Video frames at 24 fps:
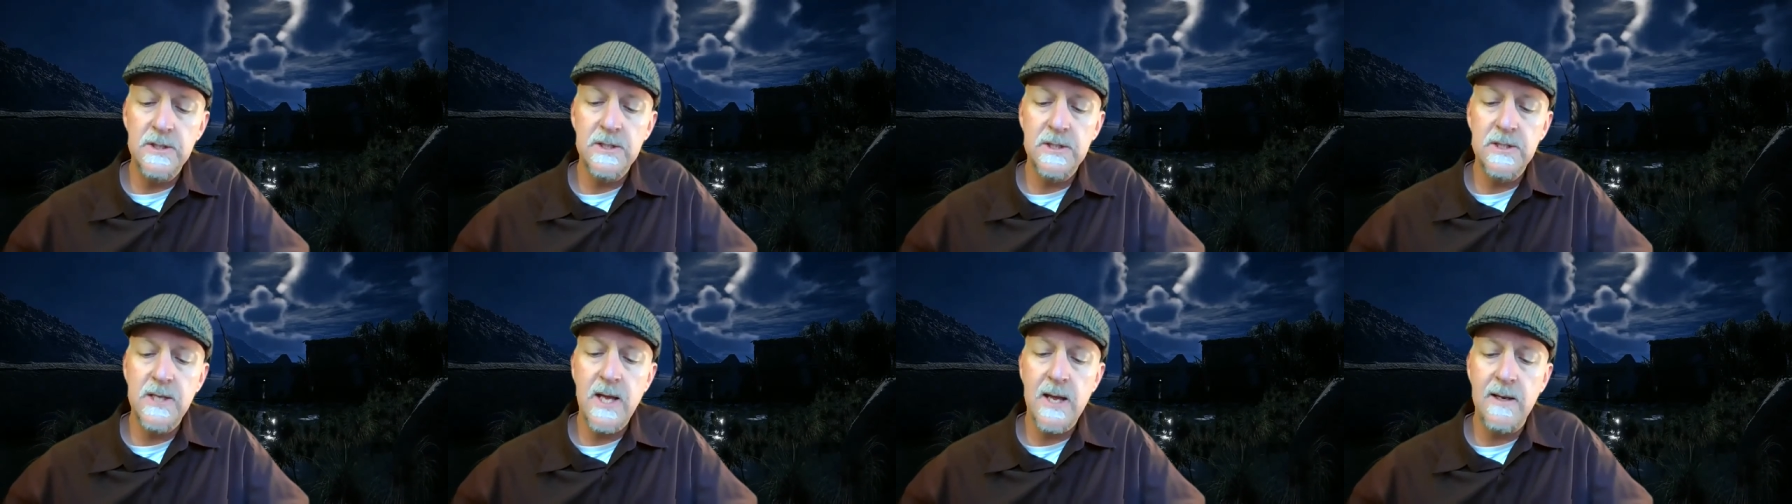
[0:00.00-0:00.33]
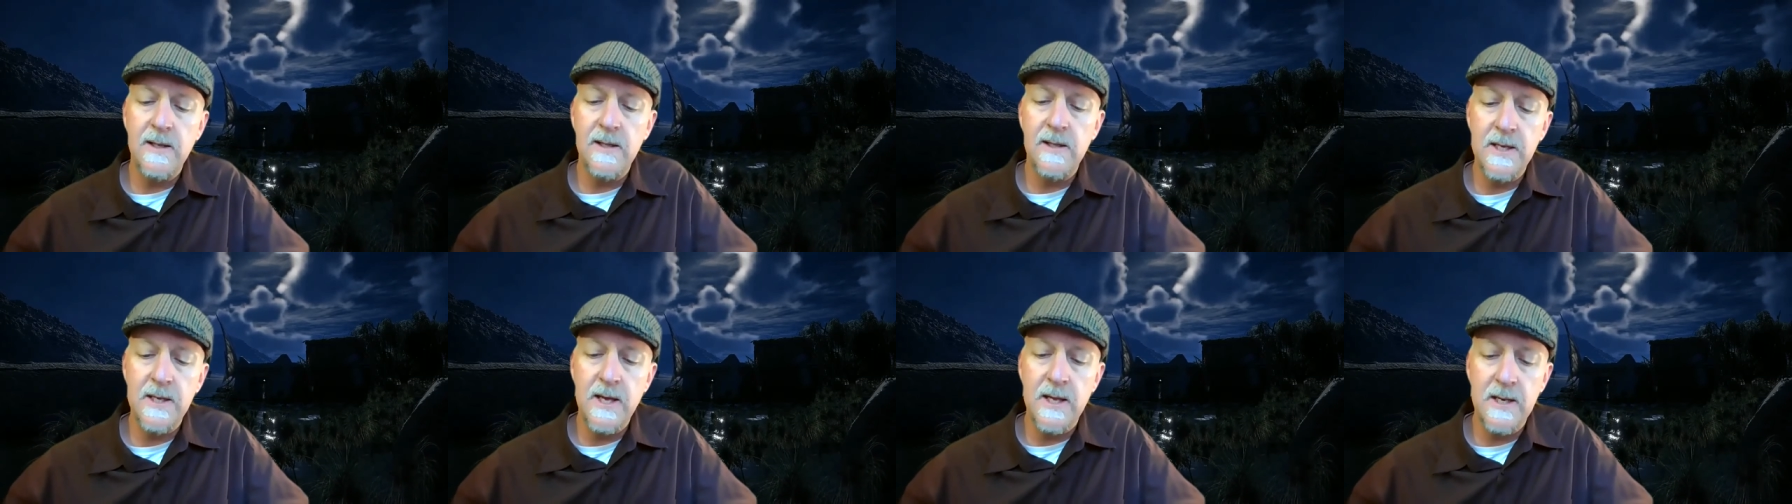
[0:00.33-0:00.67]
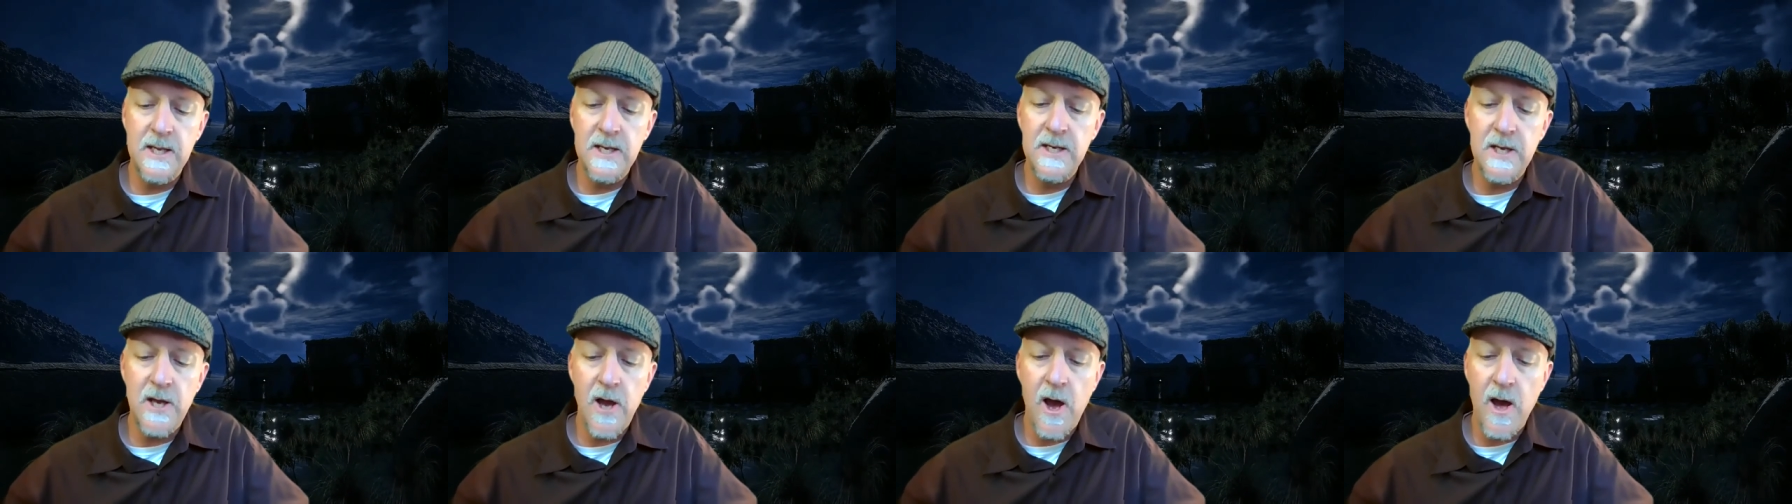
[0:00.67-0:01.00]
steadily and
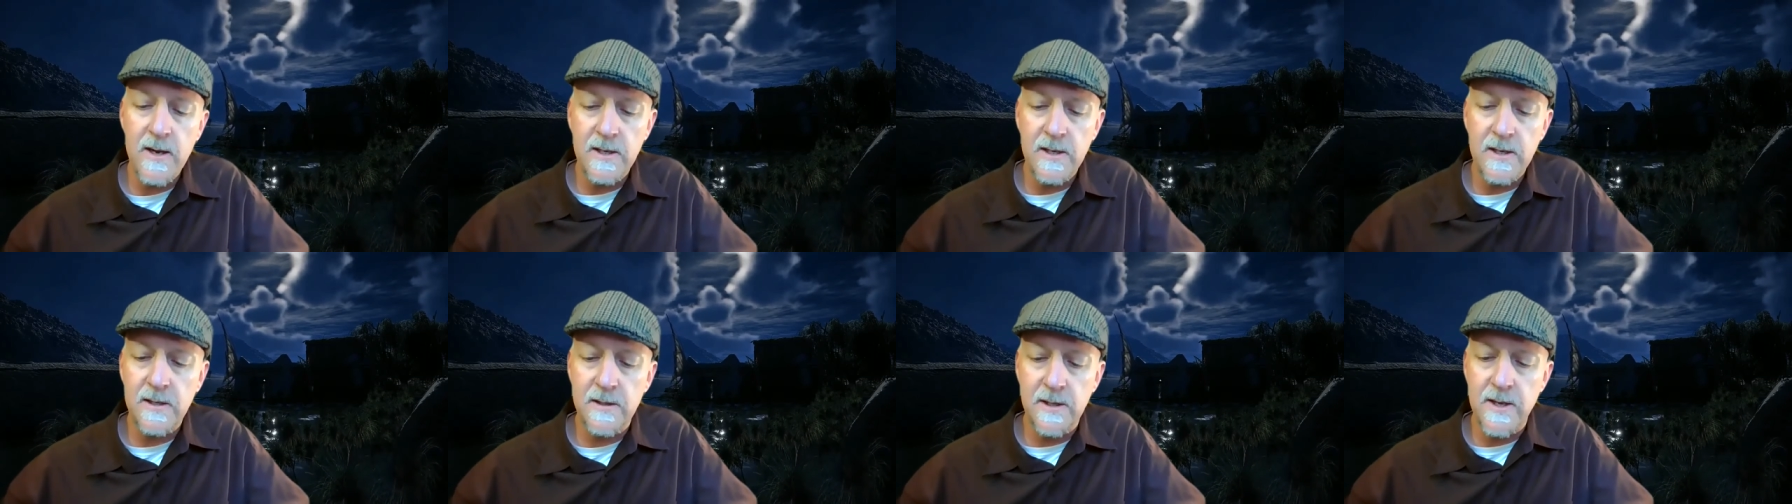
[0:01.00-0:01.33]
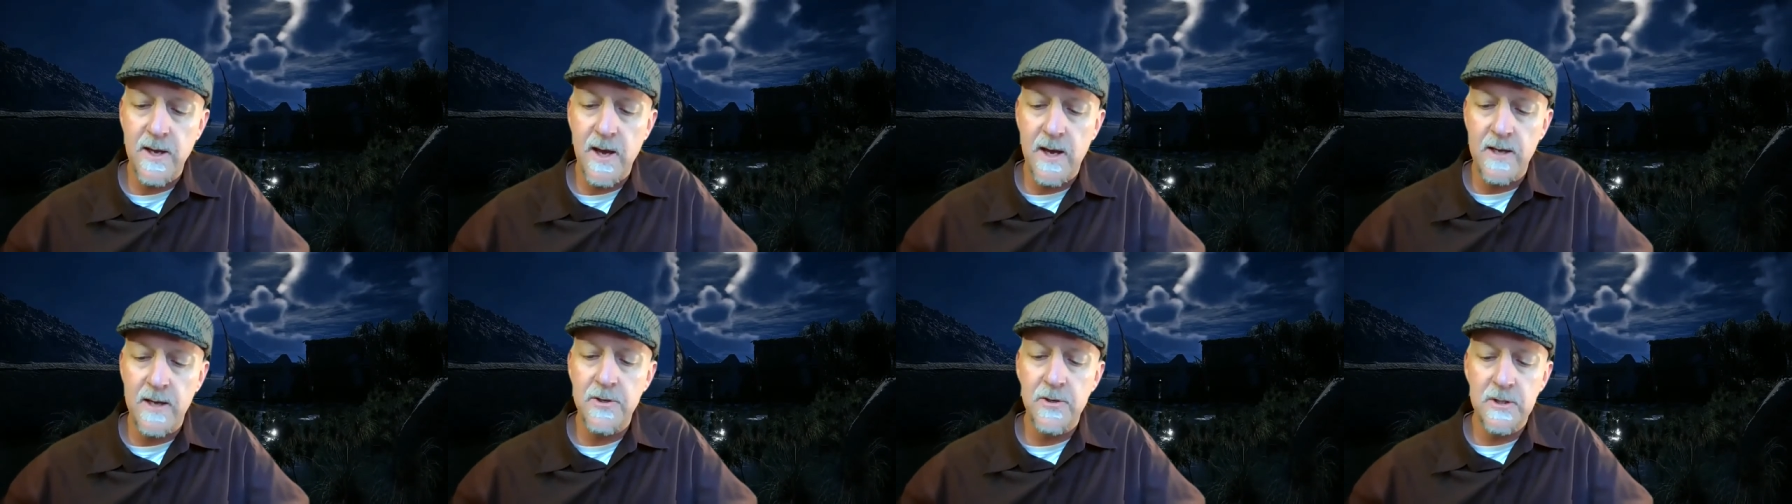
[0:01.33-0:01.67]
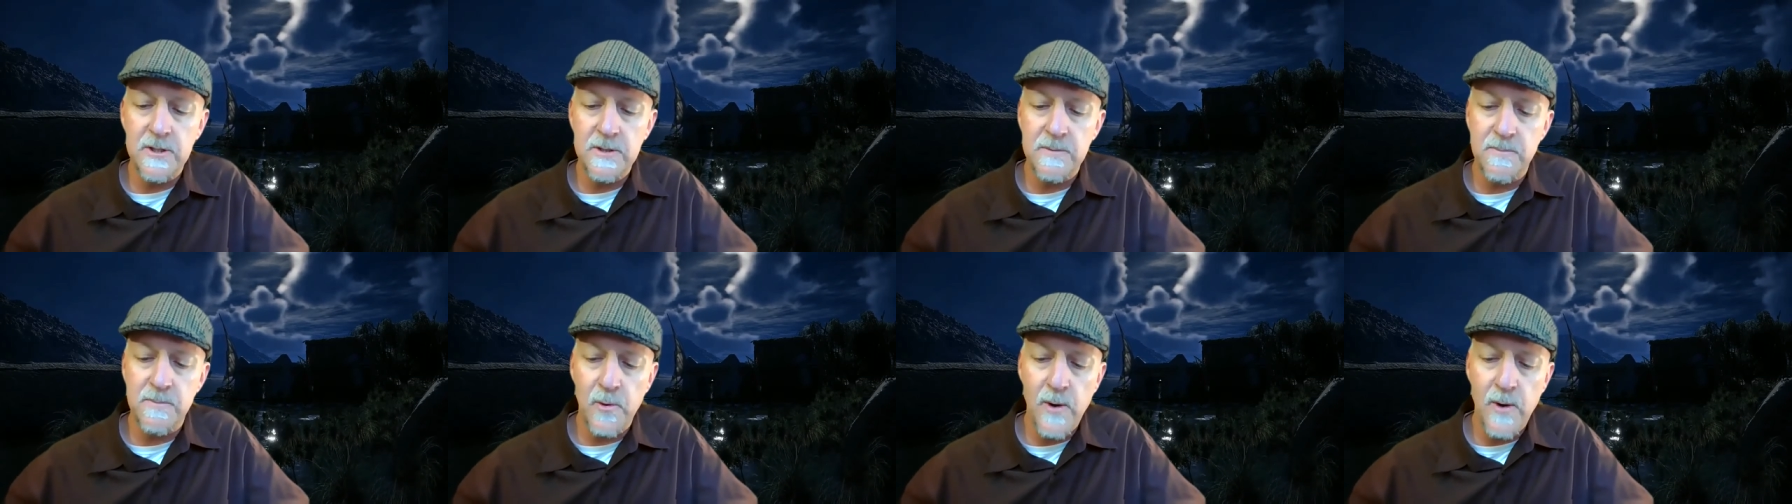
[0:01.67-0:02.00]
idiotically under
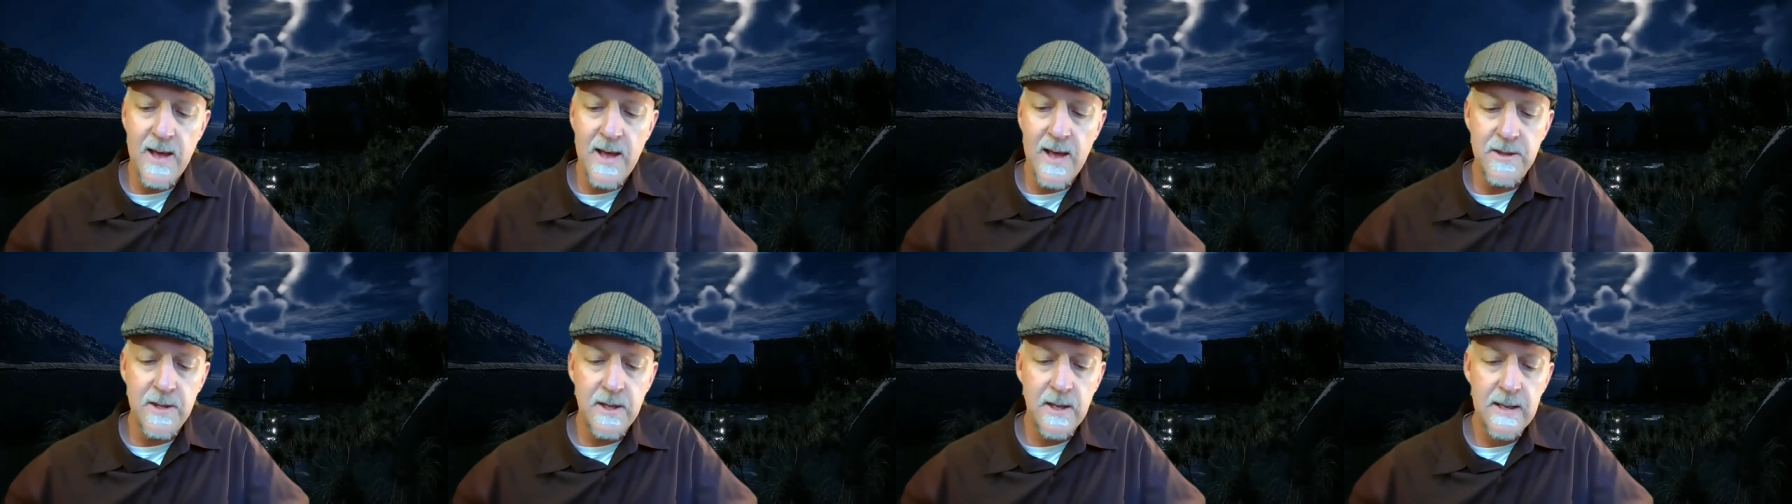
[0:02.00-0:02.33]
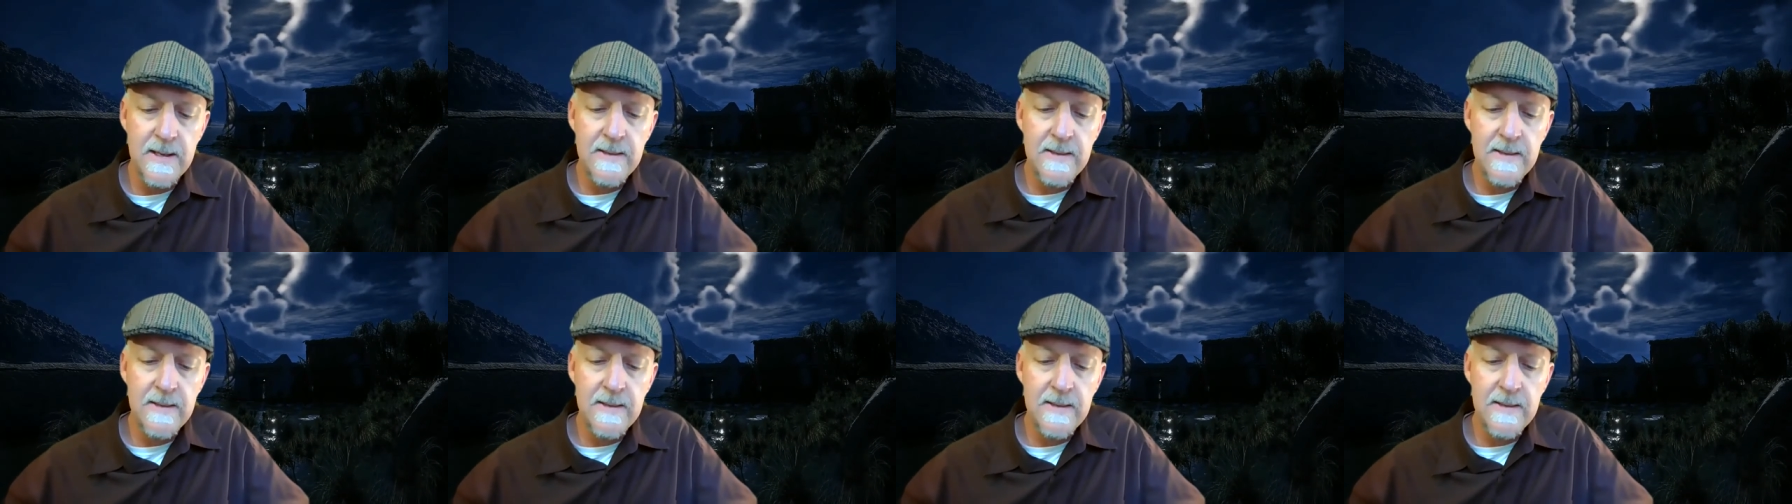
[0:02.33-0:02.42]
his breath,